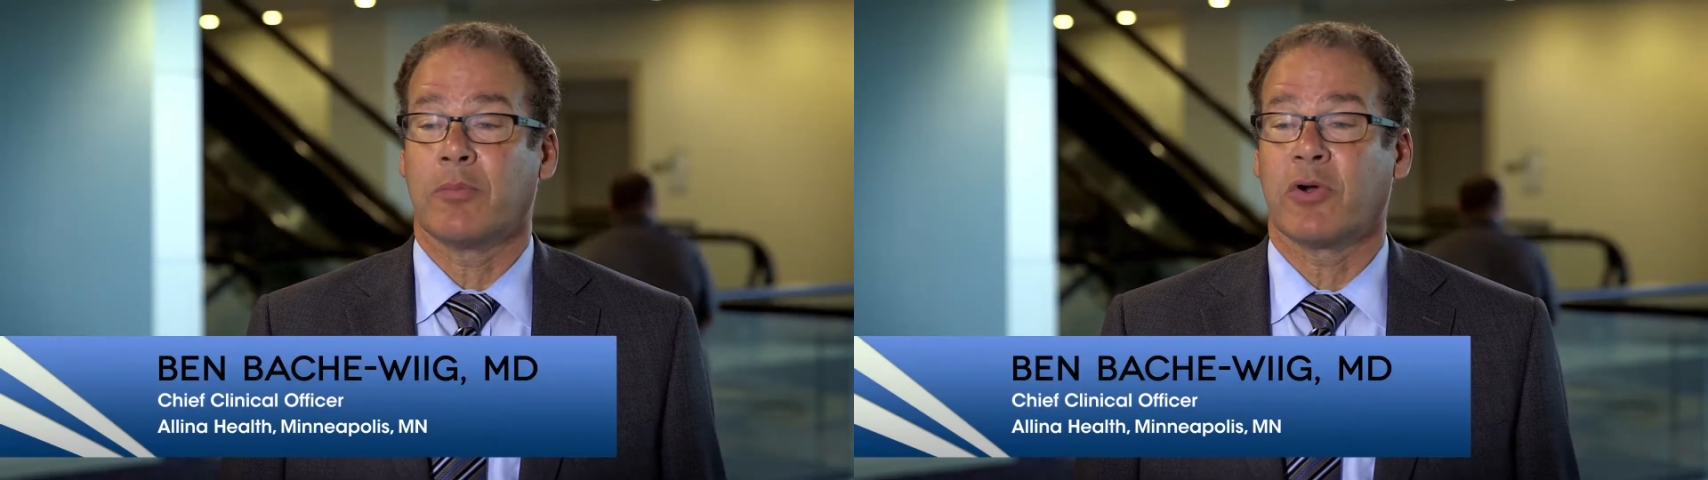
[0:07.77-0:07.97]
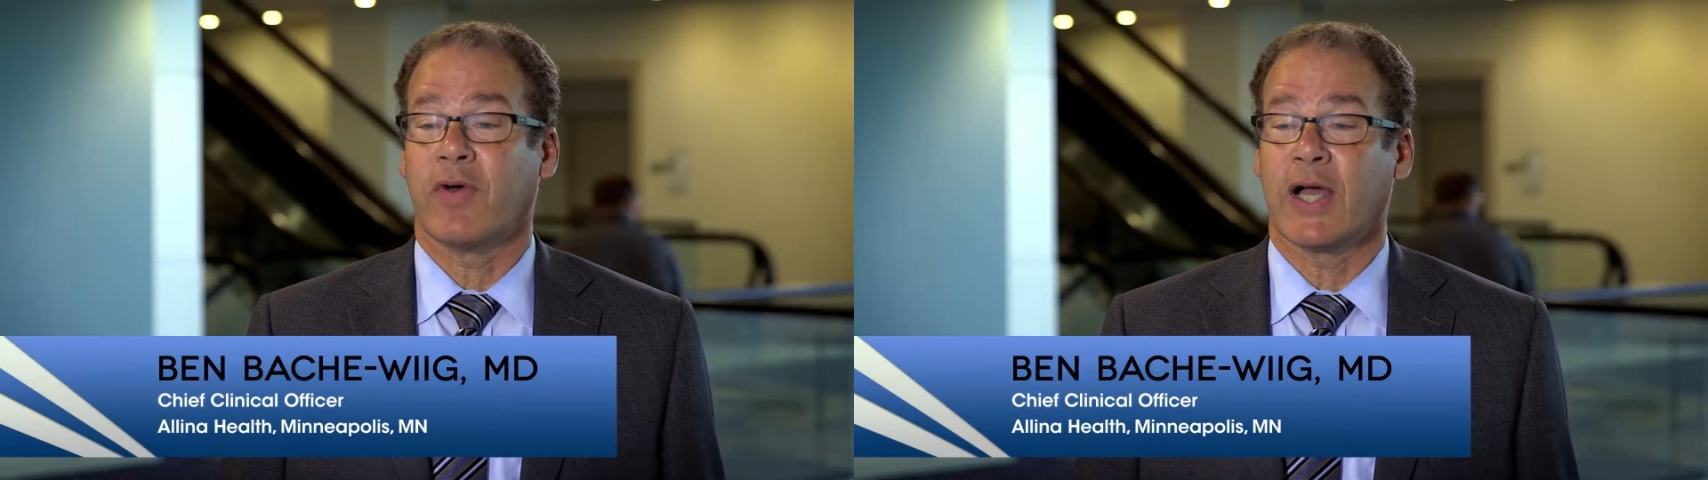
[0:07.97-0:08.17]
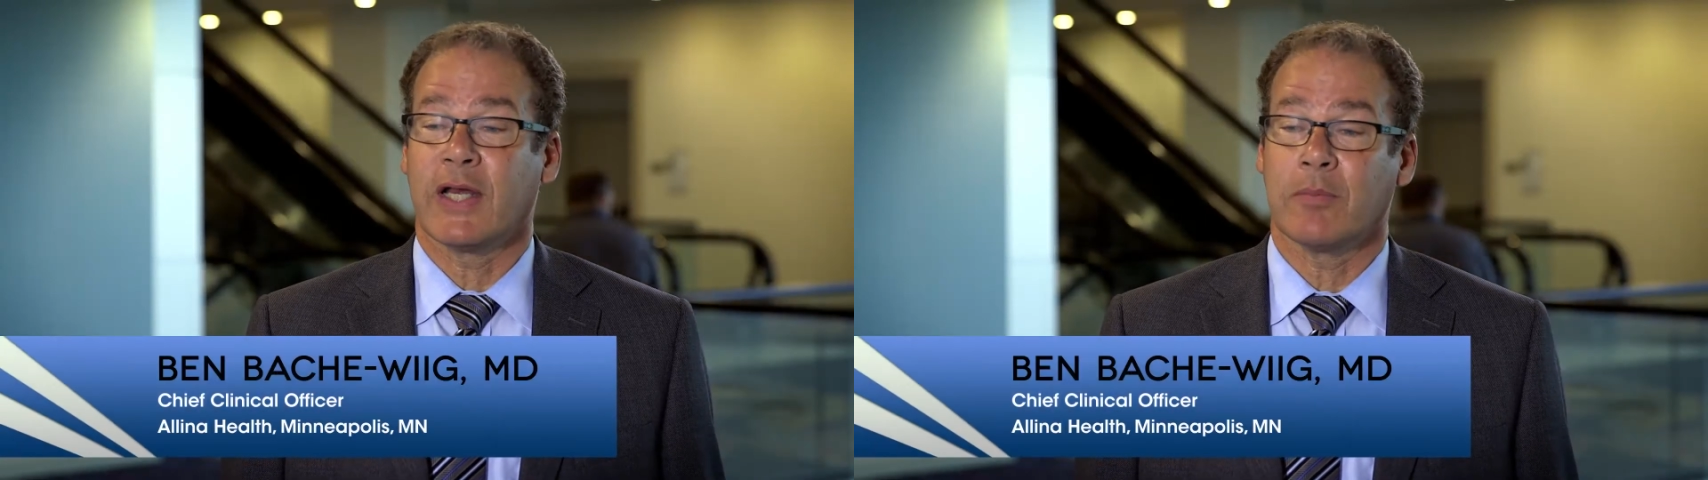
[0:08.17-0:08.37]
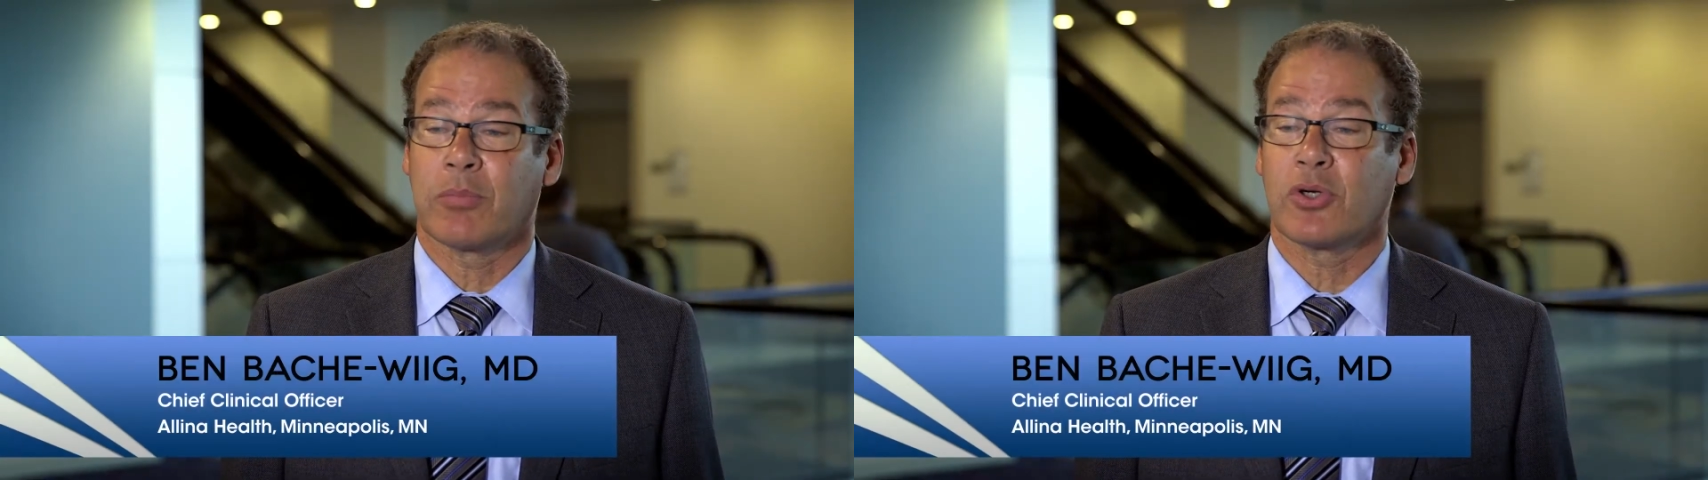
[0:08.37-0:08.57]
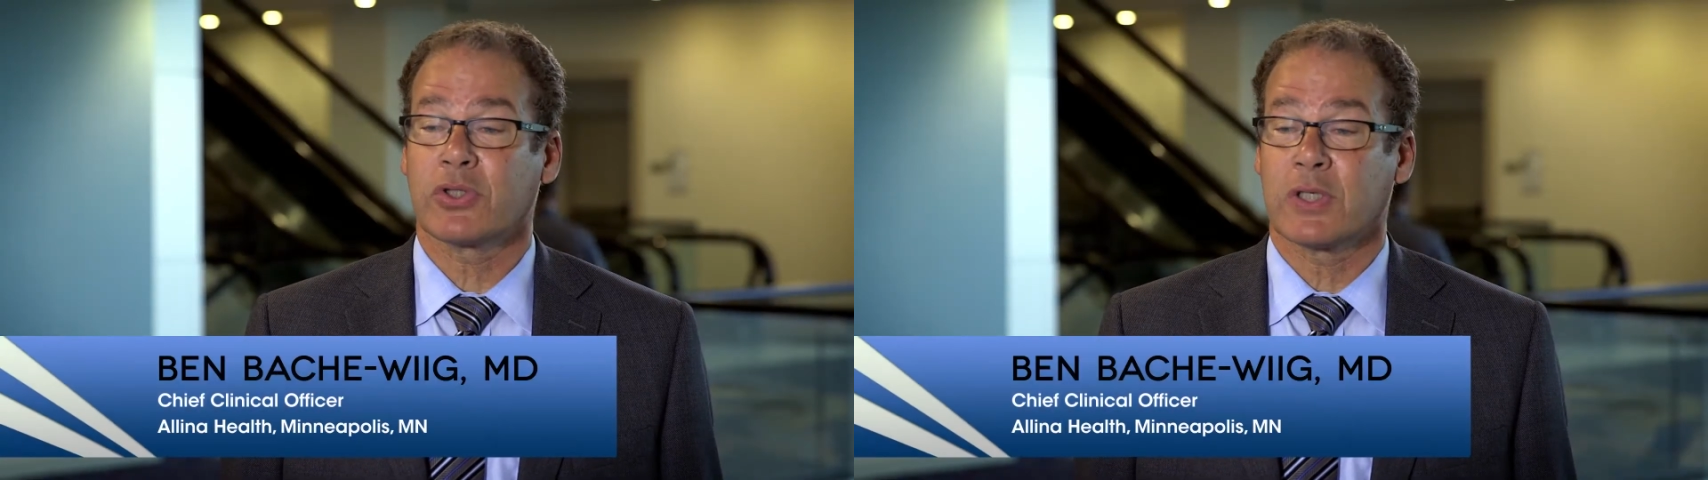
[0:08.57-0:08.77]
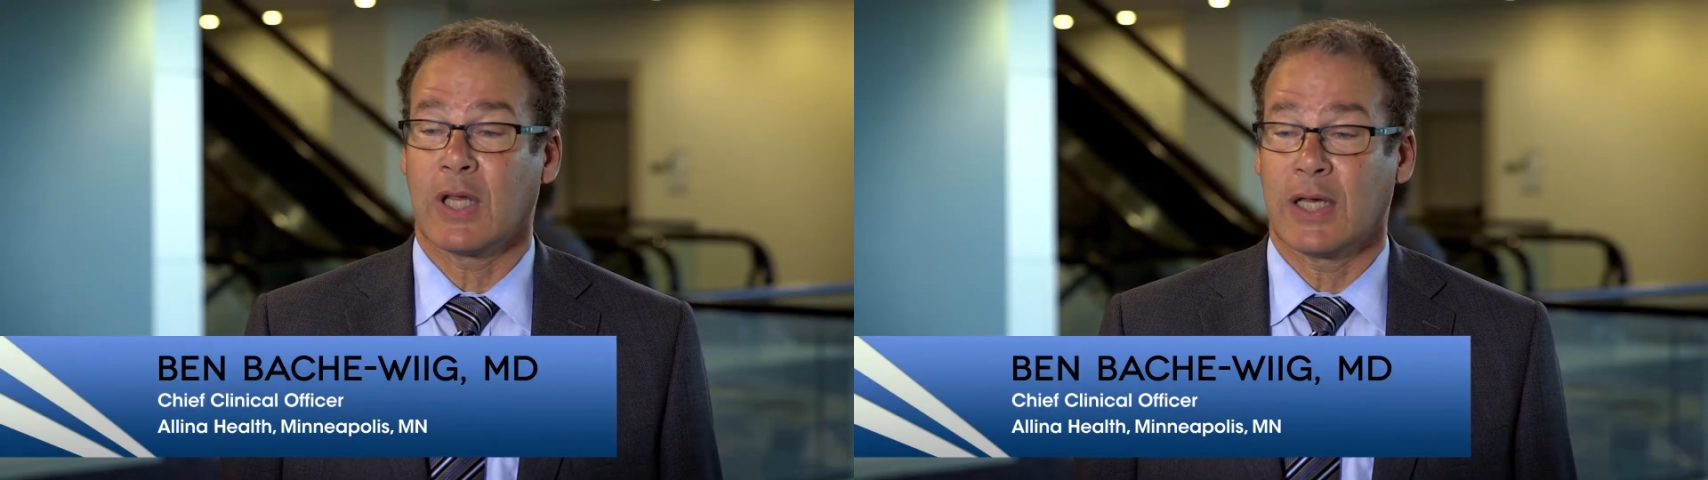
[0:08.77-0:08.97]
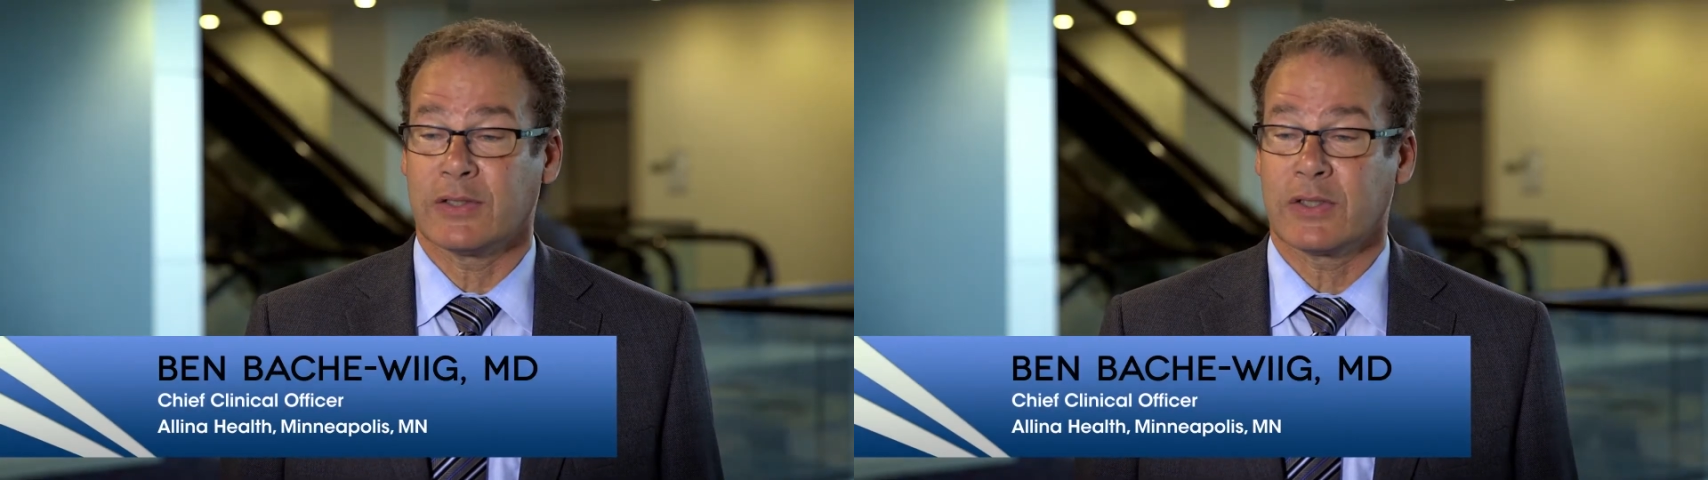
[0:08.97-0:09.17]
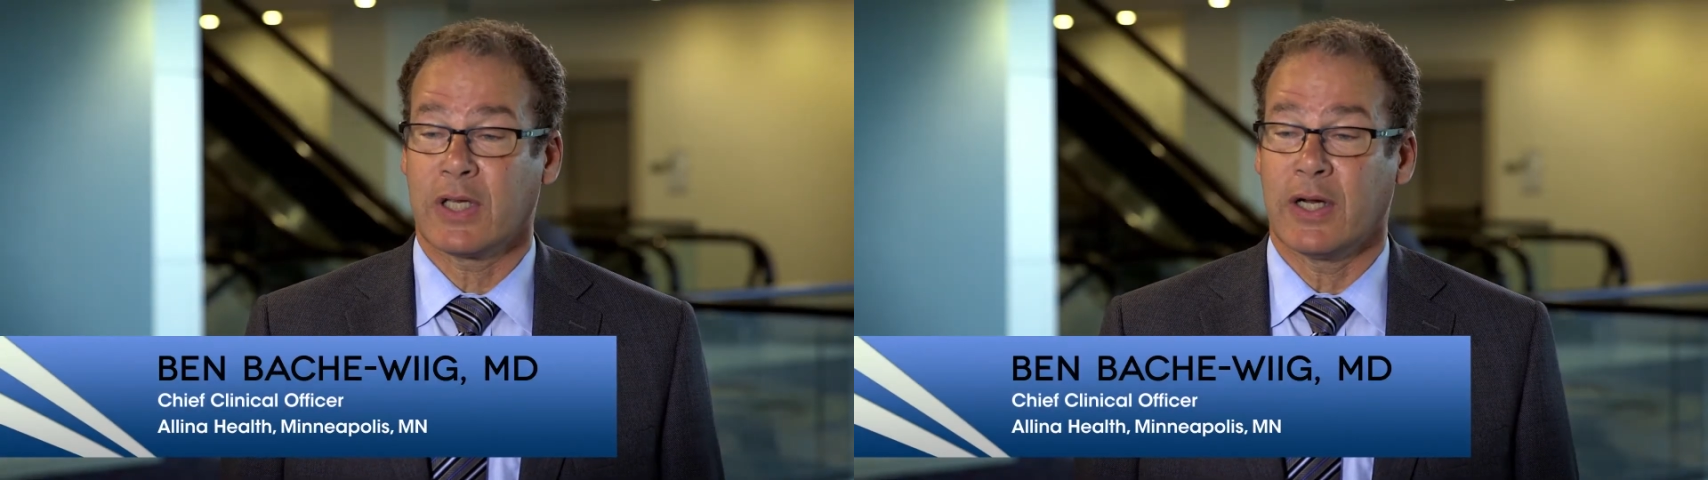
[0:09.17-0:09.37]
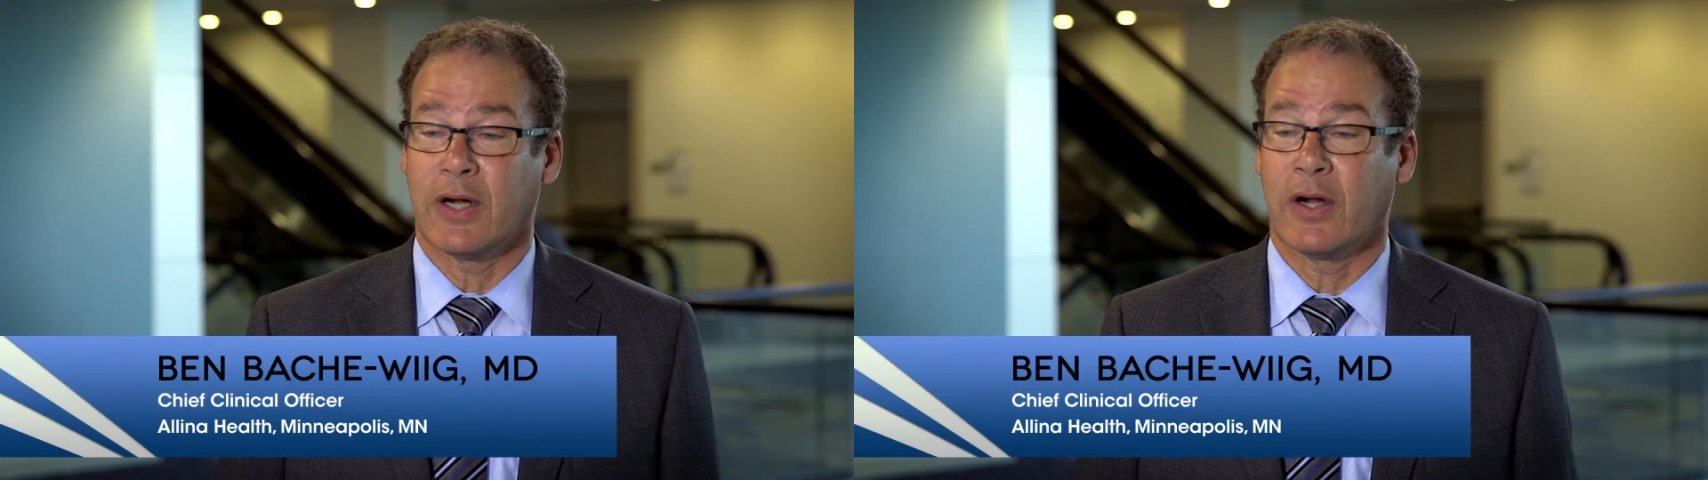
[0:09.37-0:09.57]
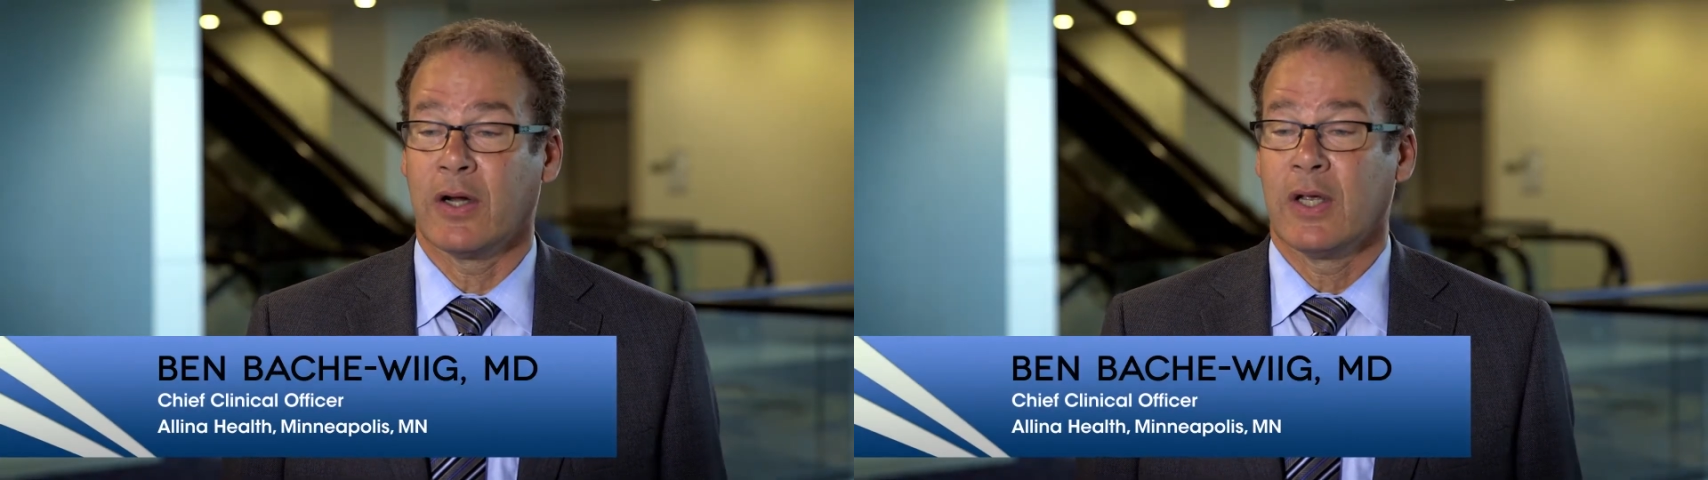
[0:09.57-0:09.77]
providing personalized
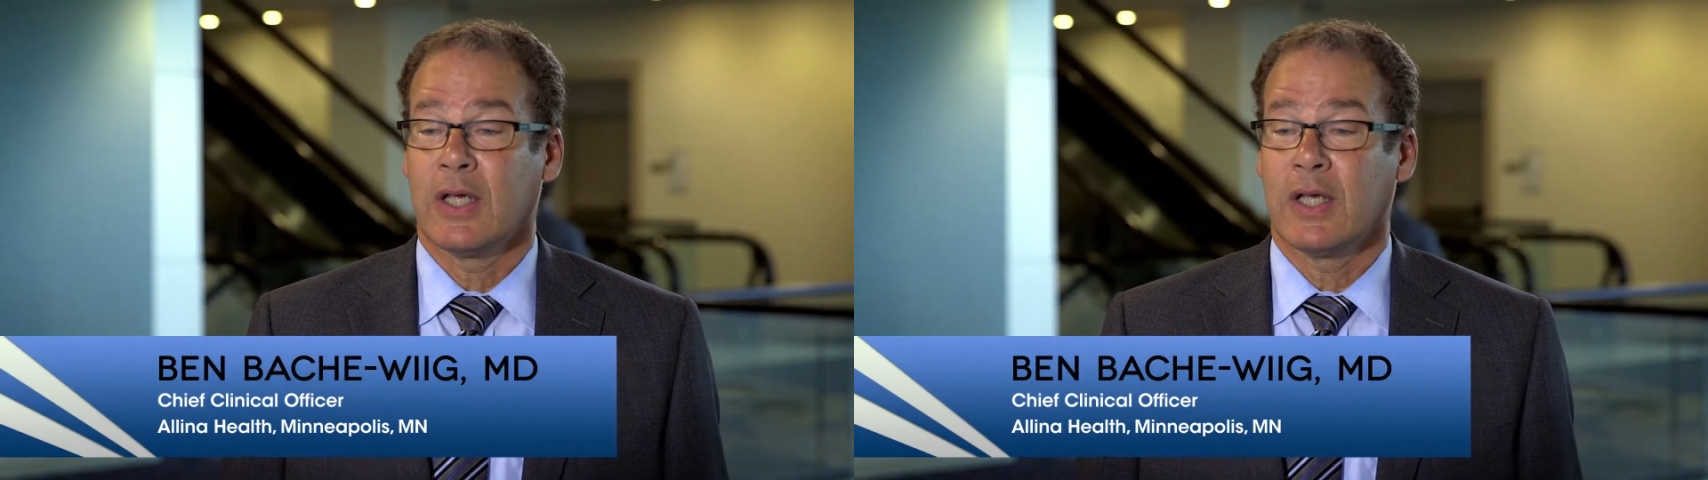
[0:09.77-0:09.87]
care